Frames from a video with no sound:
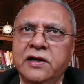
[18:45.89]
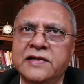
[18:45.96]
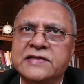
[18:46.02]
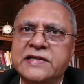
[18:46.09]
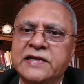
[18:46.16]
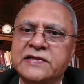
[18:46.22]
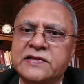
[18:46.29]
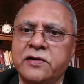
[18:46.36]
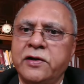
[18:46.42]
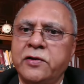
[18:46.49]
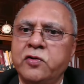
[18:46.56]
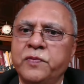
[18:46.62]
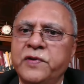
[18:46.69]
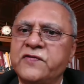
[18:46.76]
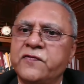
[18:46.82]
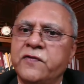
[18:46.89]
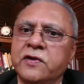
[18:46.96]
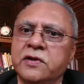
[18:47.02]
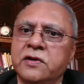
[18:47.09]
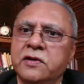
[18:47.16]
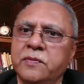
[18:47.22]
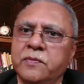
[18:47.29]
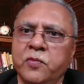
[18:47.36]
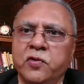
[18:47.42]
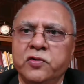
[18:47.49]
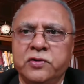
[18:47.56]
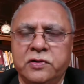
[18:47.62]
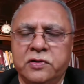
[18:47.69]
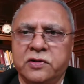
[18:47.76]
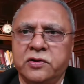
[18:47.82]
and 600 rupees for the both